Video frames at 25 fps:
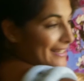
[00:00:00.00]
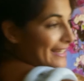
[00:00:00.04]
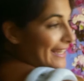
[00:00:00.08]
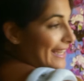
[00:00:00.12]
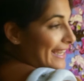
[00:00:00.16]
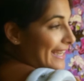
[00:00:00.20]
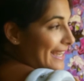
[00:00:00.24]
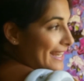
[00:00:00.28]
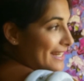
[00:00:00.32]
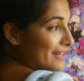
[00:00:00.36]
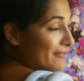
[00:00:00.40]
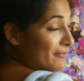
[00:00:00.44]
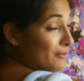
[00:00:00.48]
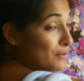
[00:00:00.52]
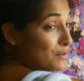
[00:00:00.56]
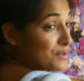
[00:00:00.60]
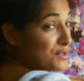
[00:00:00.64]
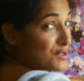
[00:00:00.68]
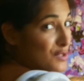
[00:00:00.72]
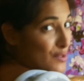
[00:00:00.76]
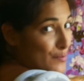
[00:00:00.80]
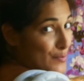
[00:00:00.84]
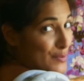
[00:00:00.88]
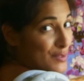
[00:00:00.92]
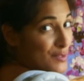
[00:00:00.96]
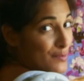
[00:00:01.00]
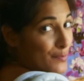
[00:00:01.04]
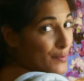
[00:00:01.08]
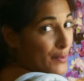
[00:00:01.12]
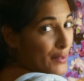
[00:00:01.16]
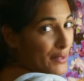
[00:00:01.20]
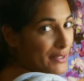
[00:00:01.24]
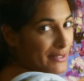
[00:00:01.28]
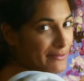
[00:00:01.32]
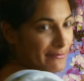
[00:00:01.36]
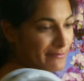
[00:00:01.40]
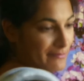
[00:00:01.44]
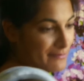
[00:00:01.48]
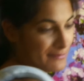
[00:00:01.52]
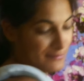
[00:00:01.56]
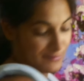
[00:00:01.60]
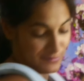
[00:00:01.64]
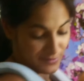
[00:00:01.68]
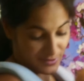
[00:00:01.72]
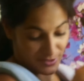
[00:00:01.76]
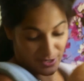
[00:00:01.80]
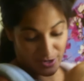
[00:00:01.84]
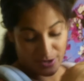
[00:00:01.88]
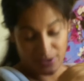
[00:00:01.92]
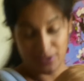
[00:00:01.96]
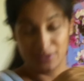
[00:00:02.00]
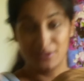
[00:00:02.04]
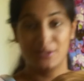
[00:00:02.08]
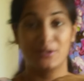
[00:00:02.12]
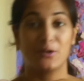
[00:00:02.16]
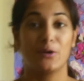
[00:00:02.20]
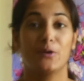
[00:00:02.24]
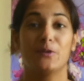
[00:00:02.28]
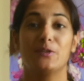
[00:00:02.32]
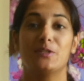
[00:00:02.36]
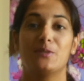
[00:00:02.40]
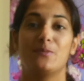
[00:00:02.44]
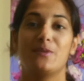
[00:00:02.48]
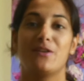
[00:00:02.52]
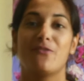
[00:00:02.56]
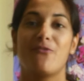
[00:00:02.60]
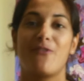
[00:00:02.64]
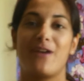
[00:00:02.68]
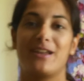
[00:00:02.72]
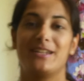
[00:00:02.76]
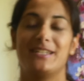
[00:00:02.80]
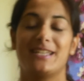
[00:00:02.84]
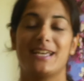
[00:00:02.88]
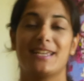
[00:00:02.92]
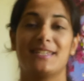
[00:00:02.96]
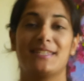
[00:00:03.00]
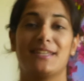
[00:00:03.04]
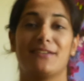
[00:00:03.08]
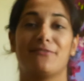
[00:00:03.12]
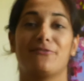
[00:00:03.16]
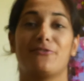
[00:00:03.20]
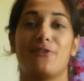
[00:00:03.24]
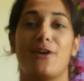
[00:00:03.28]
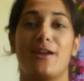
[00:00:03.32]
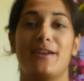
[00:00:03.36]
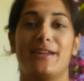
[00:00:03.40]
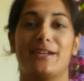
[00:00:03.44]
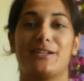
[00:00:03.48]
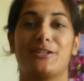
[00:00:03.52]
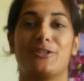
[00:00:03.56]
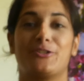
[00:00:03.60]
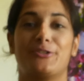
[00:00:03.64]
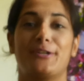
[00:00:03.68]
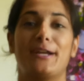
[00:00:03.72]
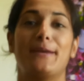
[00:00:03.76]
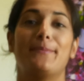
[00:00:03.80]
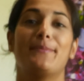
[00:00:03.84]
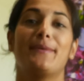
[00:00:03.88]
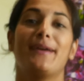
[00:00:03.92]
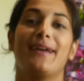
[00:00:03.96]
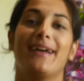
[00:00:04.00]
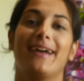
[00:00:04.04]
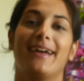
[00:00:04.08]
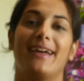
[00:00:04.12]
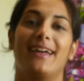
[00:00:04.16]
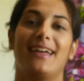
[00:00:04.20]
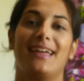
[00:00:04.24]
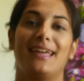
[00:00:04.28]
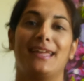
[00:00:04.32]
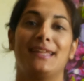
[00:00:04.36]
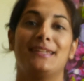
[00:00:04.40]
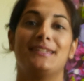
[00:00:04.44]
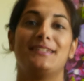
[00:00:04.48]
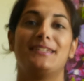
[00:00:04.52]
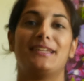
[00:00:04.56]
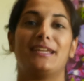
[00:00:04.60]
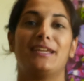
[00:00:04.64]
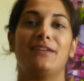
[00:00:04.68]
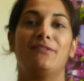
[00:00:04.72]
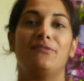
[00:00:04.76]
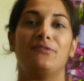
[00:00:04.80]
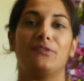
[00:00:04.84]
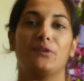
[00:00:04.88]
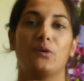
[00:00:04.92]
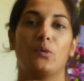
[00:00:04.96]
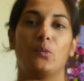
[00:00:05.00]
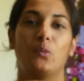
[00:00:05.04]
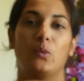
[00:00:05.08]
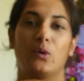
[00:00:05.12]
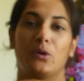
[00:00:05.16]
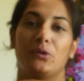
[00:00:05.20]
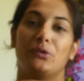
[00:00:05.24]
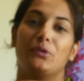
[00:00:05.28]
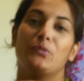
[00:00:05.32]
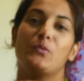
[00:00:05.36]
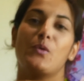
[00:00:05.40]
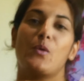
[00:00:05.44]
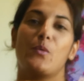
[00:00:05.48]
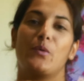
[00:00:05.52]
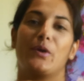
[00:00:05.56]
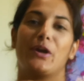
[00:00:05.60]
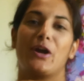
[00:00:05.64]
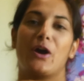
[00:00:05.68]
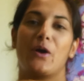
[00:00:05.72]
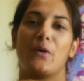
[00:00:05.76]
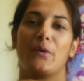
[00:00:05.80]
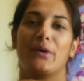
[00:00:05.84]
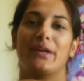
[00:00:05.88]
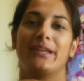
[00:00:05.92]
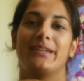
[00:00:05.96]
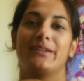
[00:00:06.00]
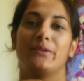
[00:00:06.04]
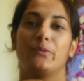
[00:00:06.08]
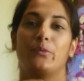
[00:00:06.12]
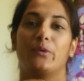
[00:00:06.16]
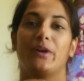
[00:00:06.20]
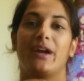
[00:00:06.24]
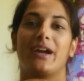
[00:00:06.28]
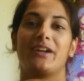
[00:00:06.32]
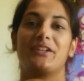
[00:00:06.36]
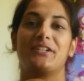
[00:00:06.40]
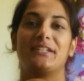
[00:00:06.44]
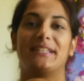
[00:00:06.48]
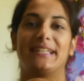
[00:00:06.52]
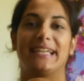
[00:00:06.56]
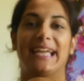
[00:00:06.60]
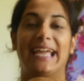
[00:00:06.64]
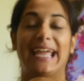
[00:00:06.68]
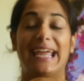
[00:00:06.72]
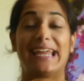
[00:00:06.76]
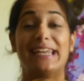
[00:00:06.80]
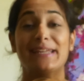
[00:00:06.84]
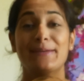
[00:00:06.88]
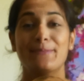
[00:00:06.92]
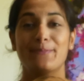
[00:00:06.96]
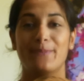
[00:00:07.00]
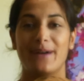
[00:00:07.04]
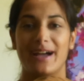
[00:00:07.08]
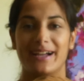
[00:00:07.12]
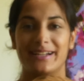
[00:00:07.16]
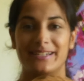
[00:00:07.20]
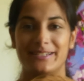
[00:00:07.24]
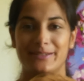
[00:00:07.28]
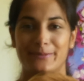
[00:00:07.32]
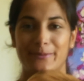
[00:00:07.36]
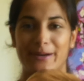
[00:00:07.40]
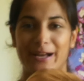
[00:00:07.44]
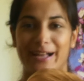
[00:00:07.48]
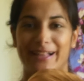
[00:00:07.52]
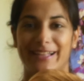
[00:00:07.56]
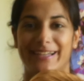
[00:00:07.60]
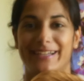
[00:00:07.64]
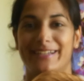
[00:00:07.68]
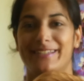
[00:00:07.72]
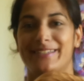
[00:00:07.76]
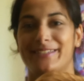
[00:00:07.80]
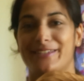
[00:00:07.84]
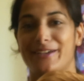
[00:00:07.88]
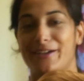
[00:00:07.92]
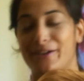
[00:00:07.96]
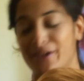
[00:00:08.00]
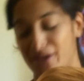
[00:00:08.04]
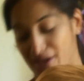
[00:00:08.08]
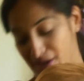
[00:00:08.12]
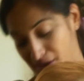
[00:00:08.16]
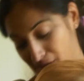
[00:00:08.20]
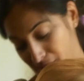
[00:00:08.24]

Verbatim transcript: and it feels super supportive, so it's going to be fantastic for our next trip. And if you're wondering where we're going, we're actually heading back to Bali, so